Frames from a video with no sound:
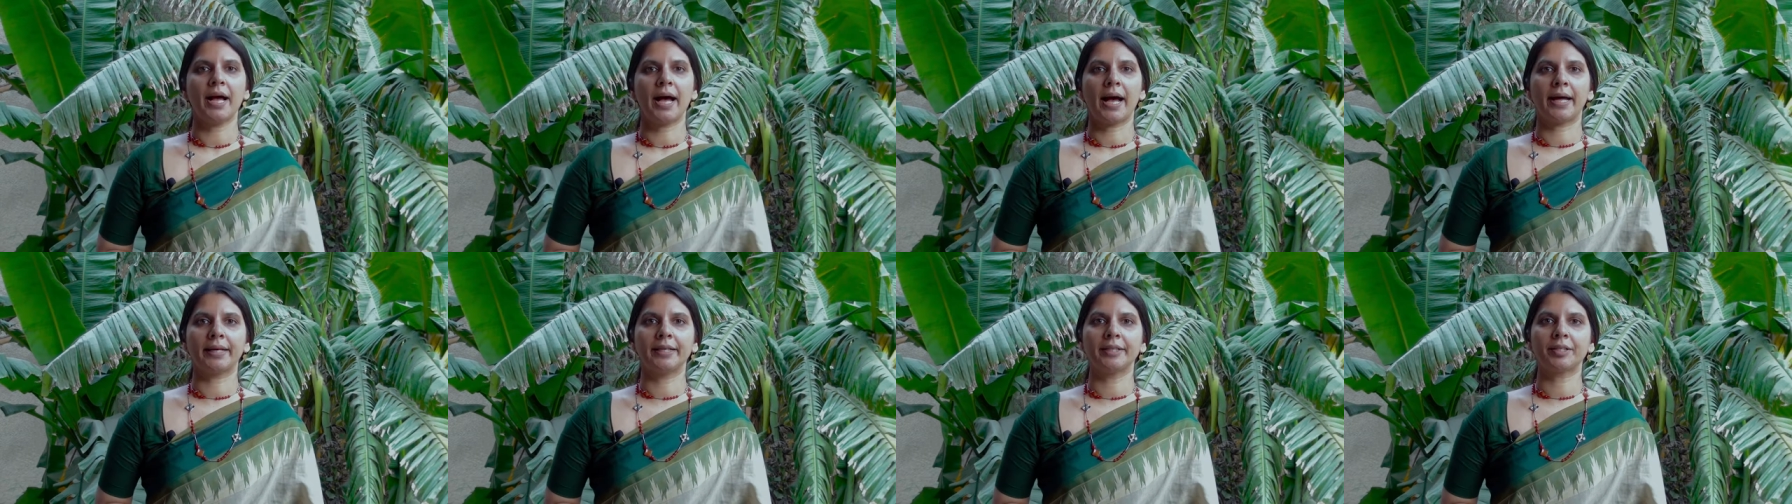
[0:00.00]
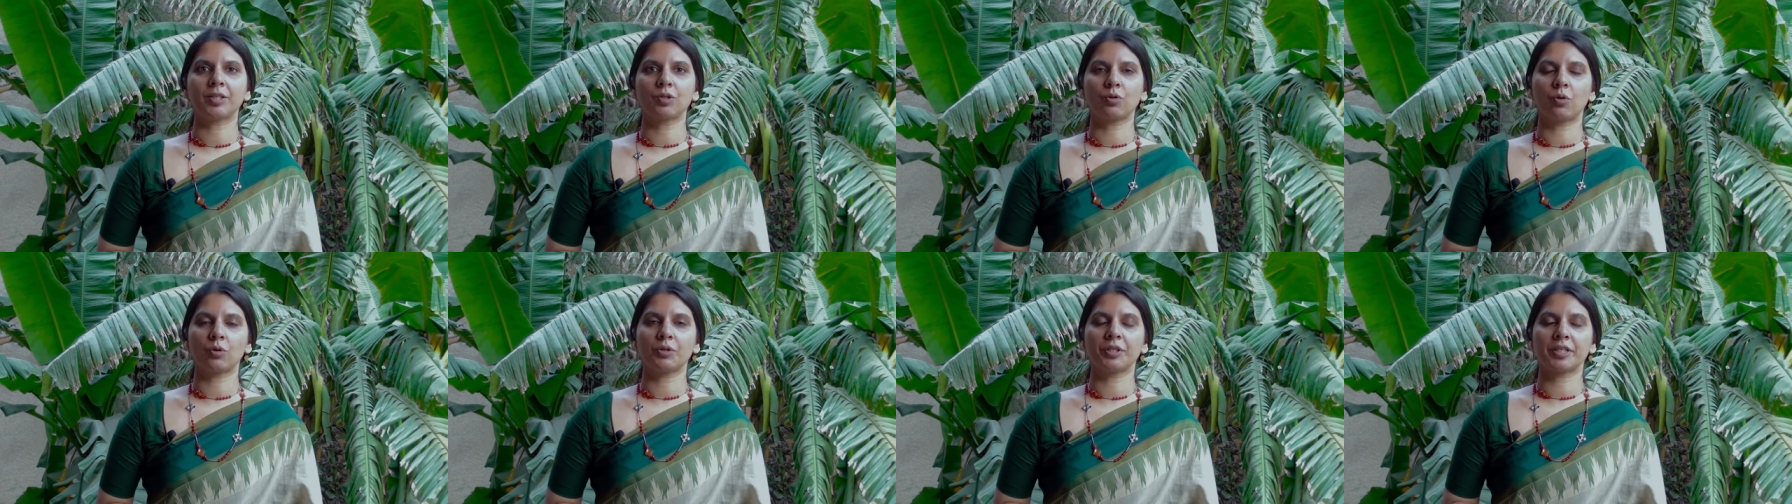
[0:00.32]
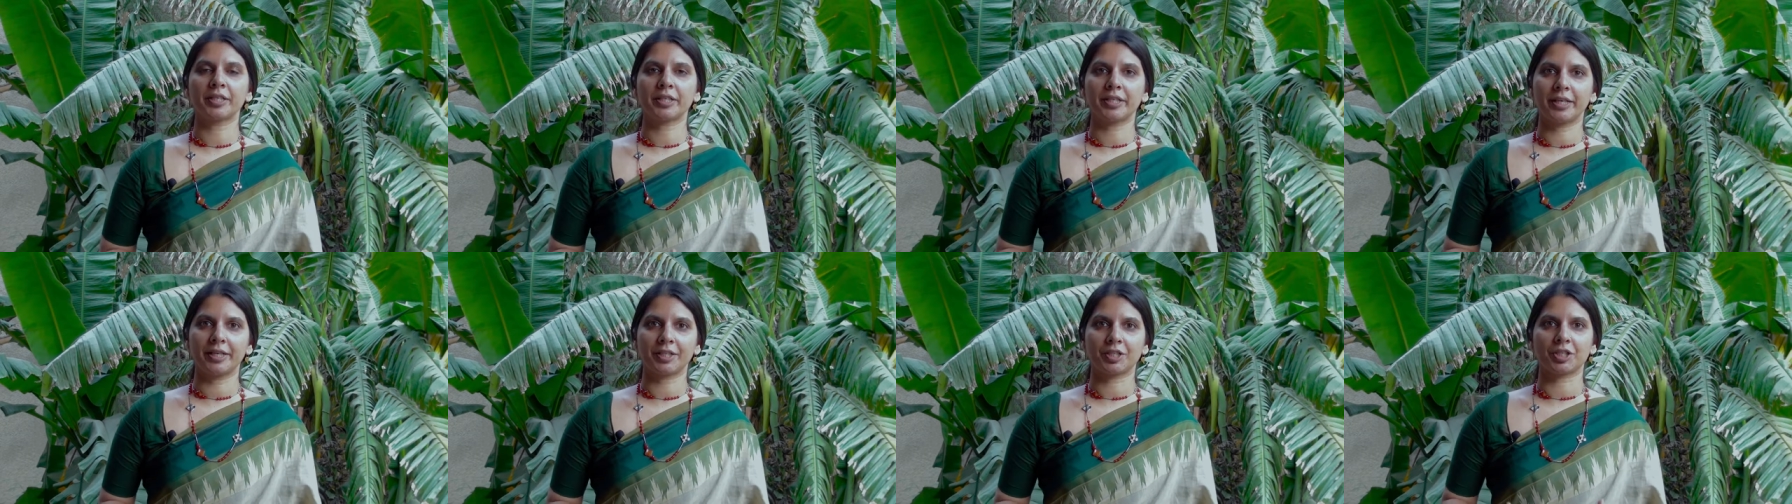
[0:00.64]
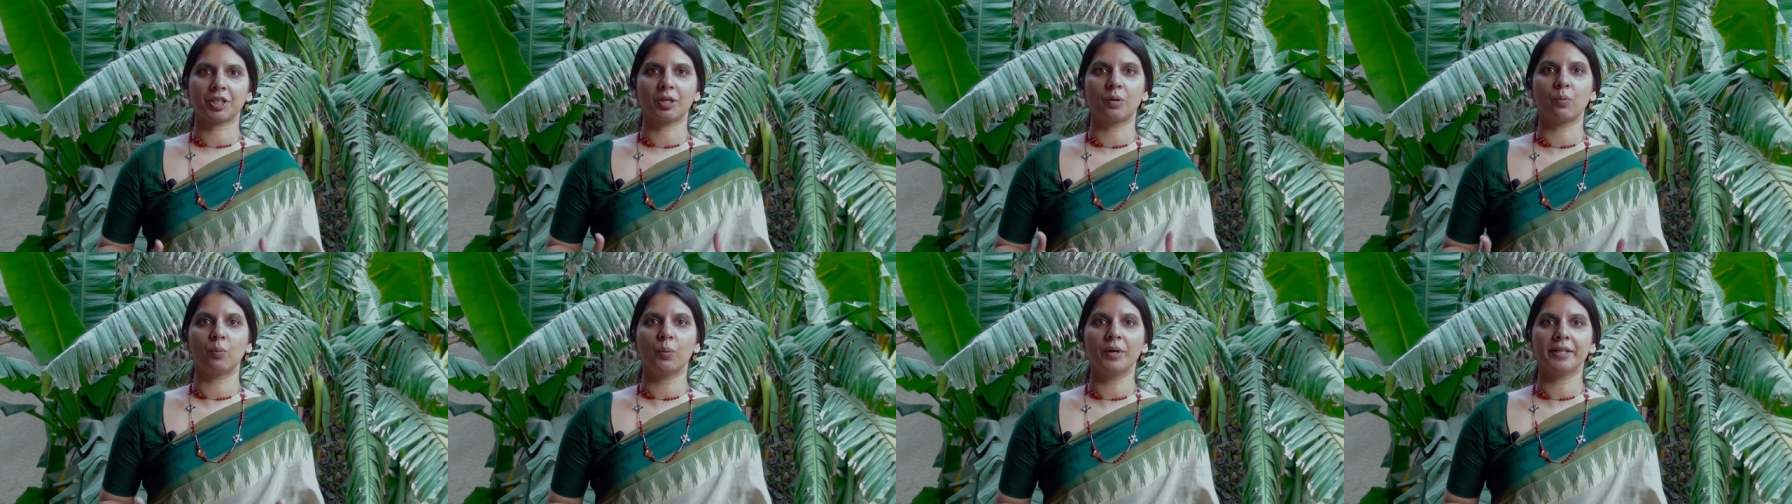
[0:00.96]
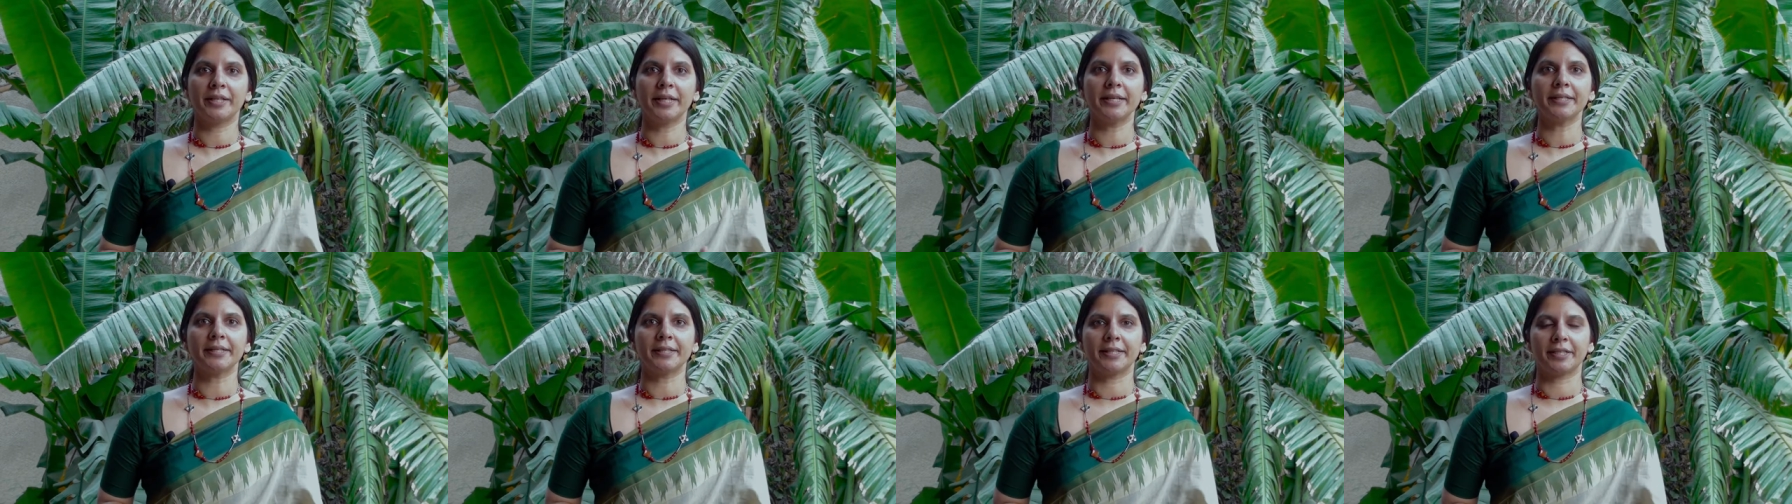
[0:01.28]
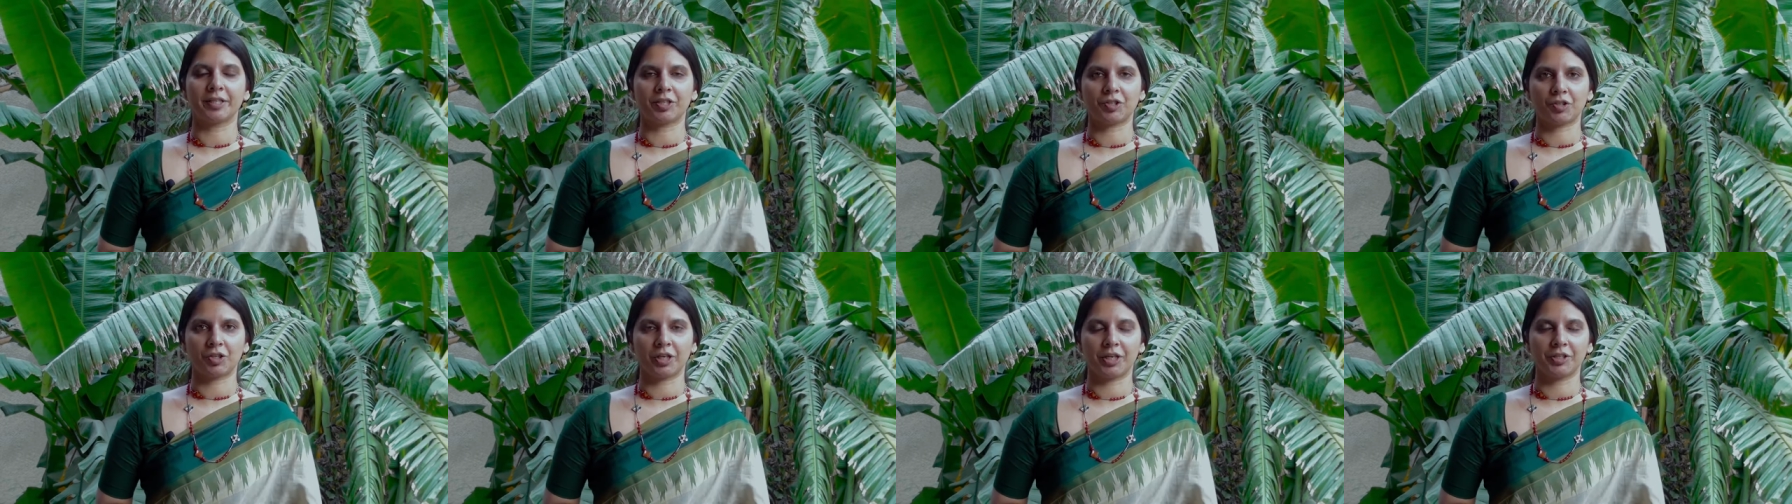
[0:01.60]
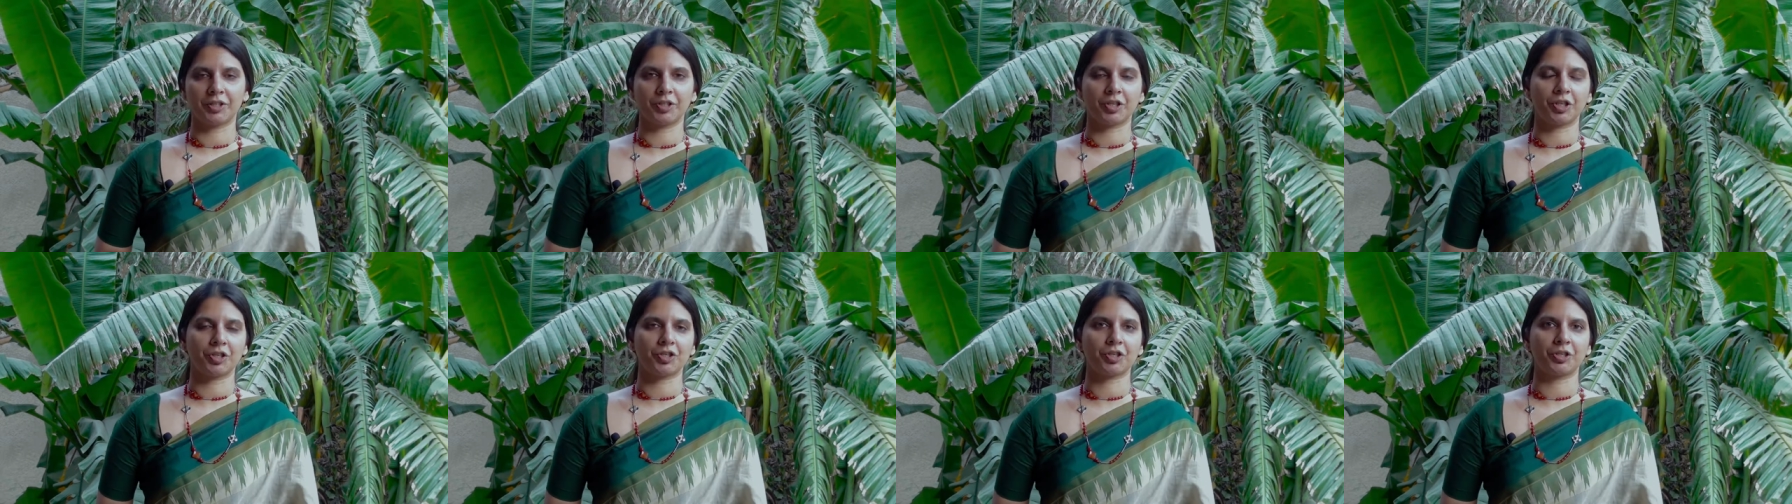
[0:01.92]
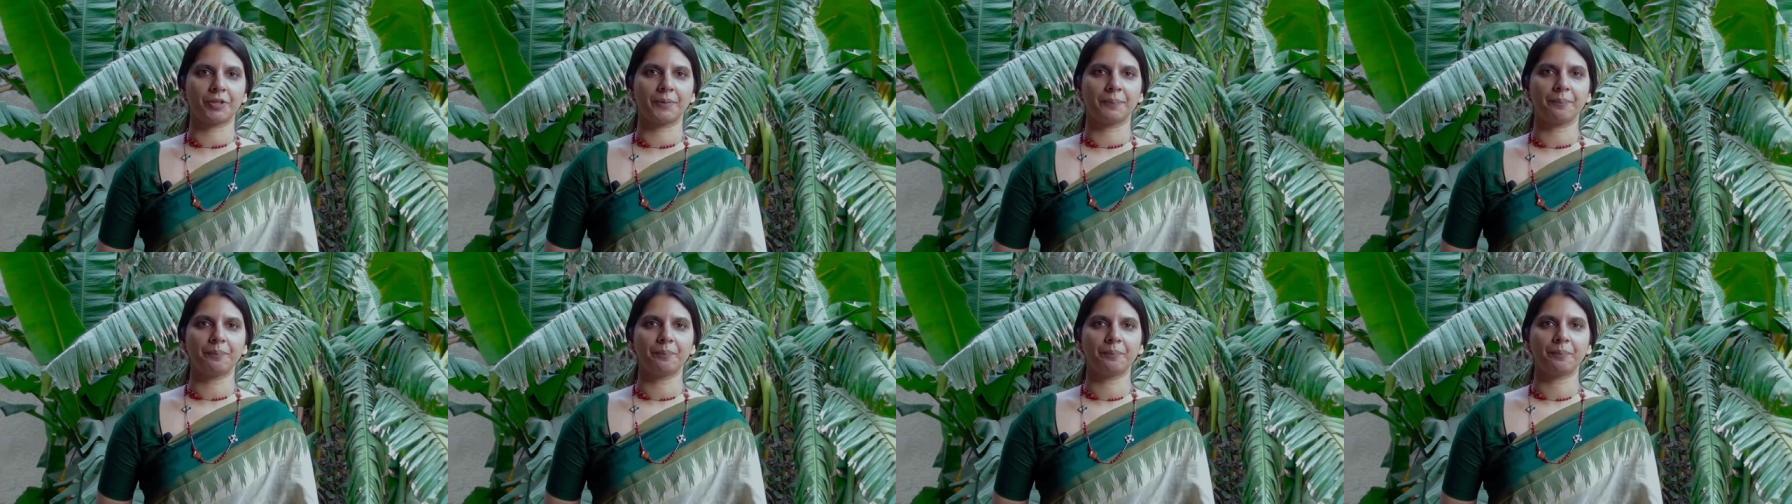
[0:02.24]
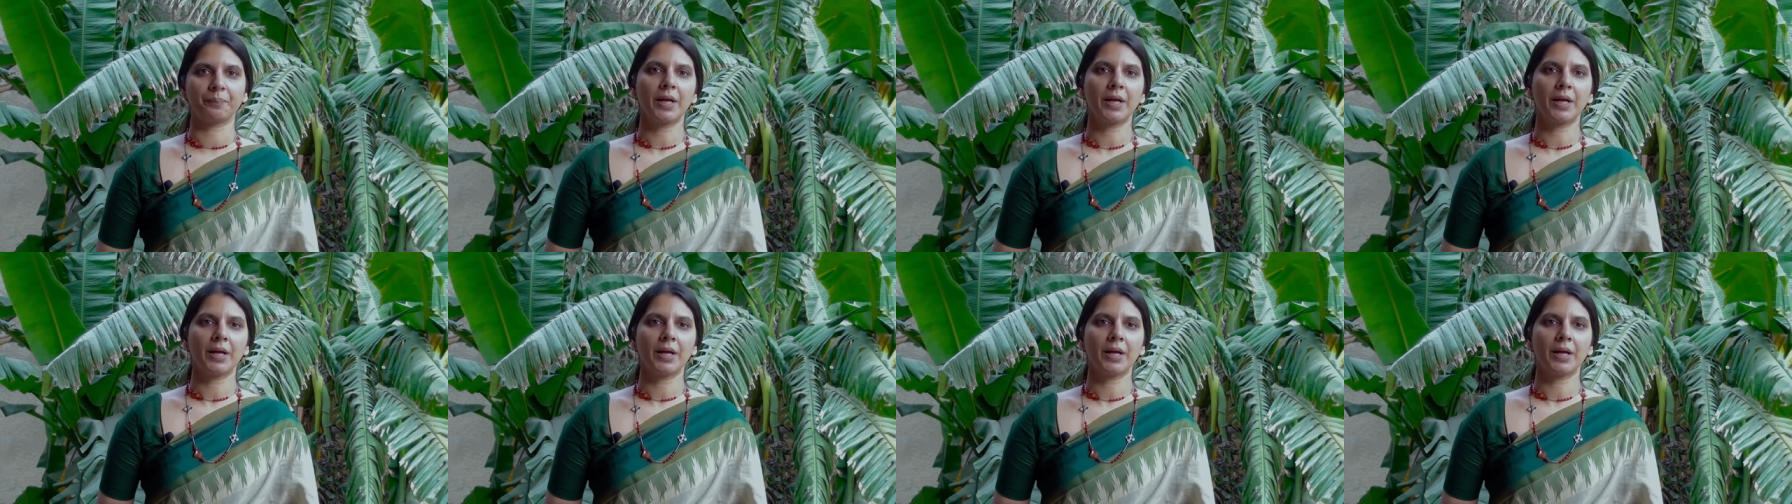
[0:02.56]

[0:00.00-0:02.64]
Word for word: and its own stature within this transition.